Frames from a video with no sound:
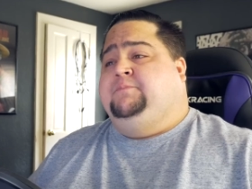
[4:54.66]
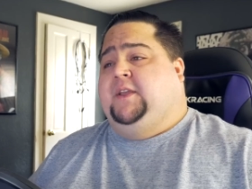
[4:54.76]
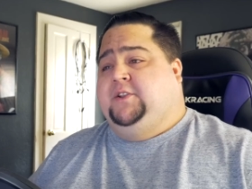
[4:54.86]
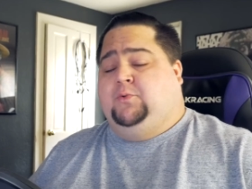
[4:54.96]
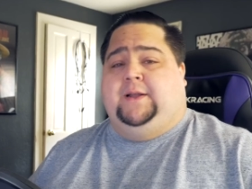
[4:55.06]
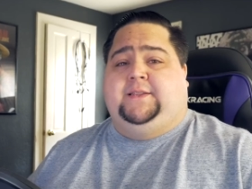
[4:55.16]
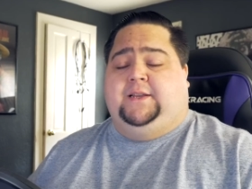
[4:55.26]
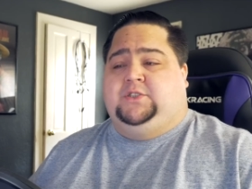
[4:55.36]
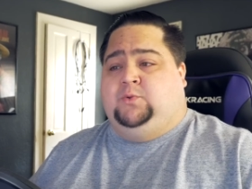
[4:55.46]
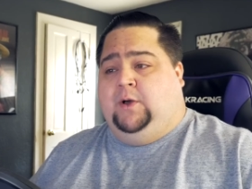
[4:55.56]
in
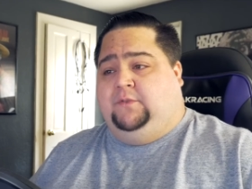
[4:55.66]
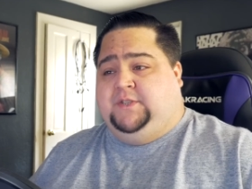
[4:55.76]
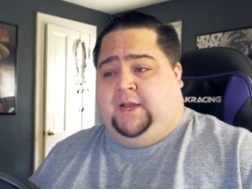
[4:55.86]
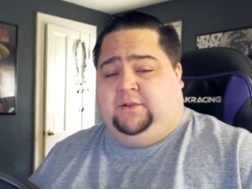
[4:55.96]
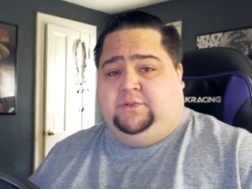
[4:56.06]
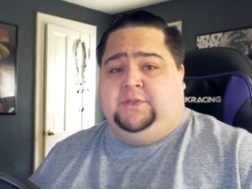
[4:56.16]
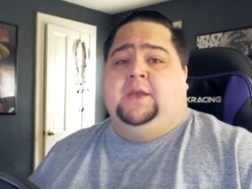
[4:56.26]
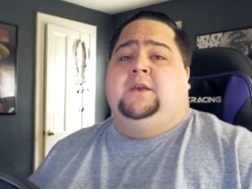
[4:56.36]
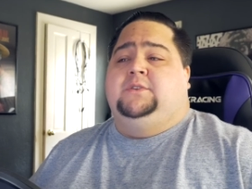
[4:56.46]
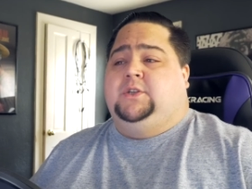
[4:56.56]
DirectX 12 titles.
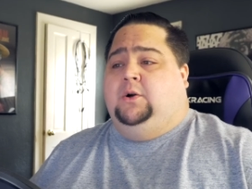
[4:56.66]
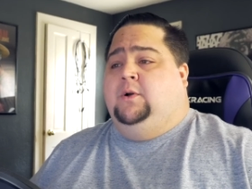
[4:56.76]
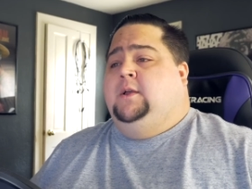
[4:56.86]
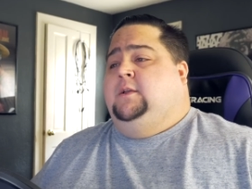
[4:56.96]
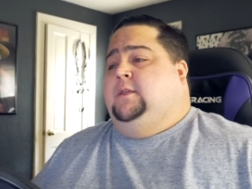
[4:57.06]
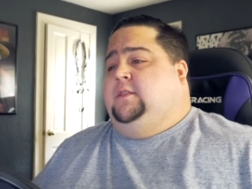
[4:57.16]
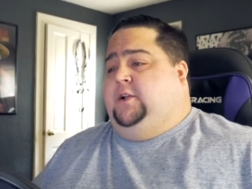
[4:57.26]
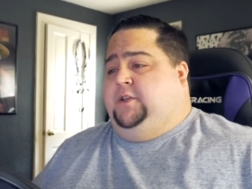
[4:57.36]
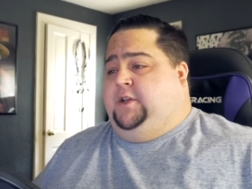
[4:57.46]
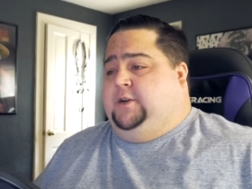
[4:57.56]
So there
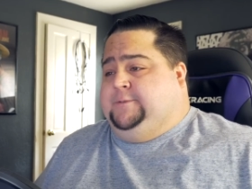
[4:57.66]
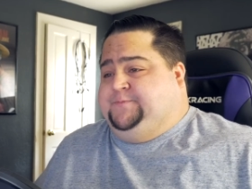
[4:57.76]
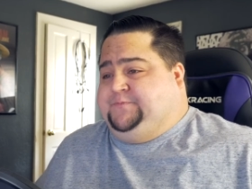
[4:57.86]
you go.